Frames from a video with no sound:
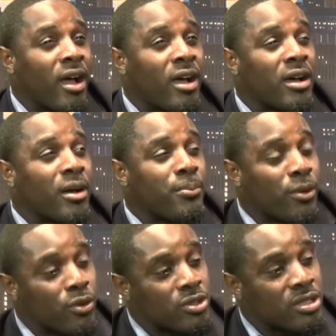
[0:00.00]

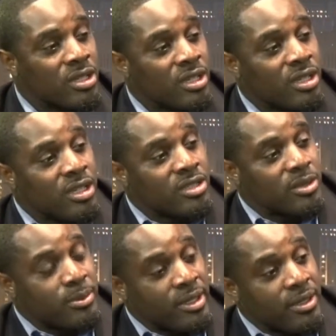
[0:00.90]
approach to
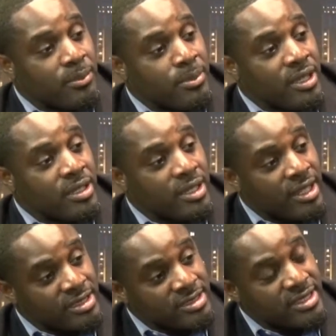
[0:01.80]
being a
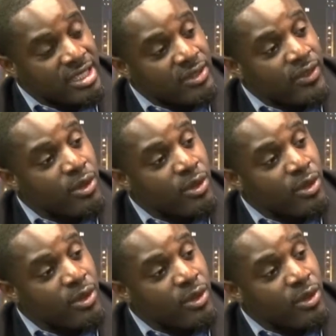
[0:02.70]
legislative